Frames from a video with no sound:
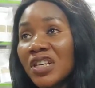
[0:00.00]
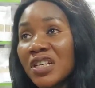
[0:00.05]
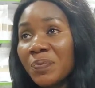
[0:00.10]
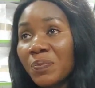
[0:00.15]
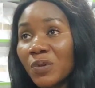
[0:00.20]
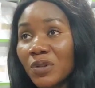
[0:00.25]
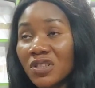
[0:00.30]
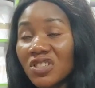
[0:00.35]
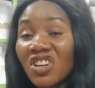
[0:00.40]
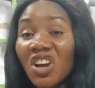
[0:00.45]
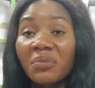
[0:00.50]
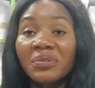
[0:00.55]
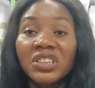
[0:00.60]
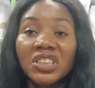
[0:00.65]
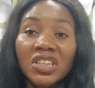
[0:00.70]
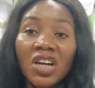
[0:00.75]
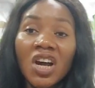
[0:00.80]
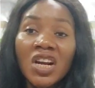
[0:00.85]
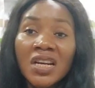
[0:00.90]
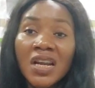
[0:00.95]

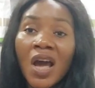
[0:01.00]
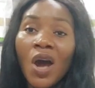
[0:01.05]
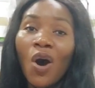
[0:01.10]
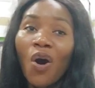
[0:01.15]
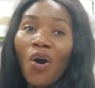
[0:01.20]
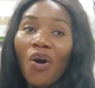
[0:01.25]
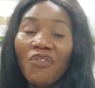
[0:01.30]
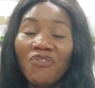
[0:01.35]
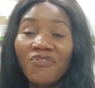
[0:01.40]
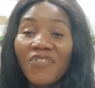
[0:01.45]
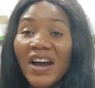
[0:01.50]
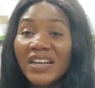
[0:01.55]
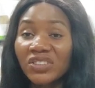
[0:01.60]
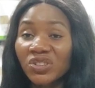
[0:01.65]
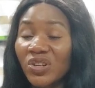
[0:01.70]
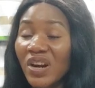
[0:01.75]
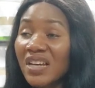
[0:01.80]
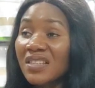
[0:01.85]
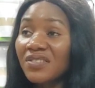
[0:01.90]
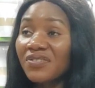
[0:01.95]
liposuction or
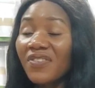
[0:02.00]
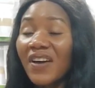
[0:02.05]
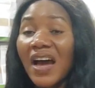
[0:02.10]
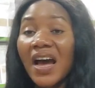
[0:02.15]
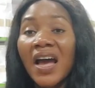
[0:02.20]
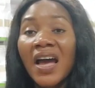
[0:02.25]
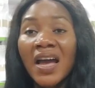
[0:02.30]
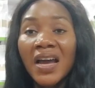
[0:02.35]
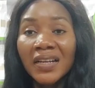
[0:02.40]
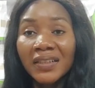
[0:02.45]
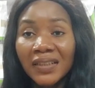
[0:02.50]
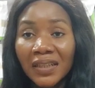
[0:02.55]
fat transfer,